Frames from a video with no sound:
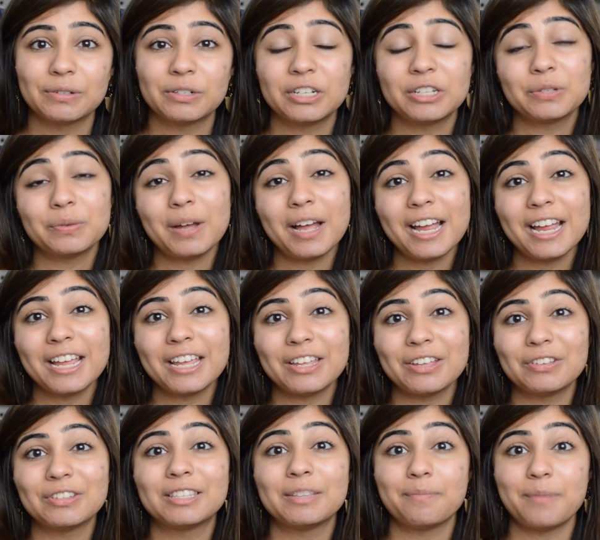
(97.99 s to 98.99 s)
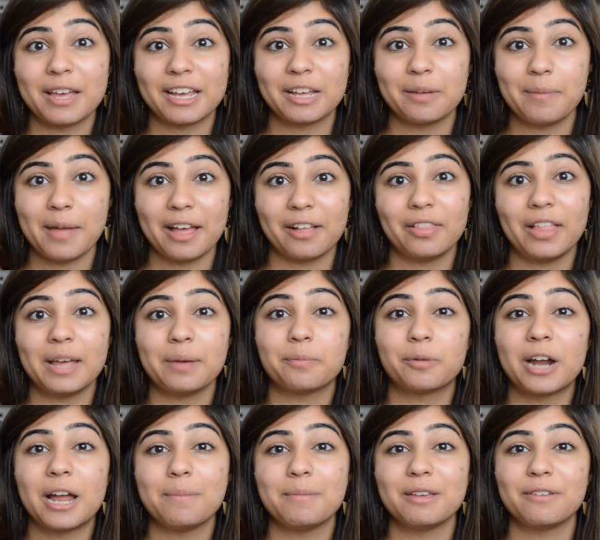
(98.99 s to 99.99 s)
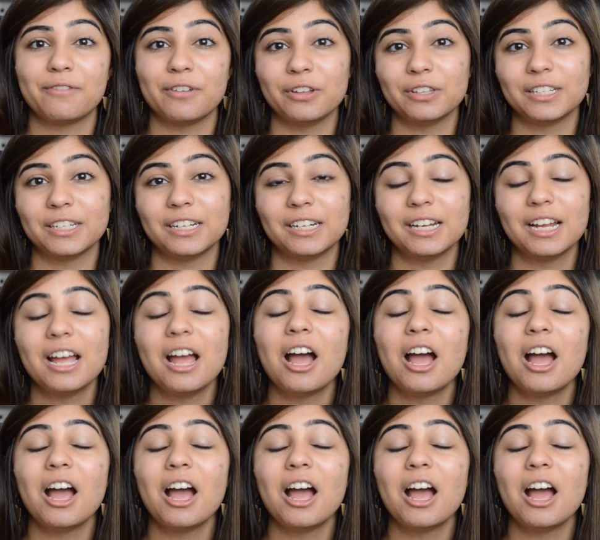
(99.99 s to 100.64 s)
which is why I use the BECCA Backlight Priming Filter.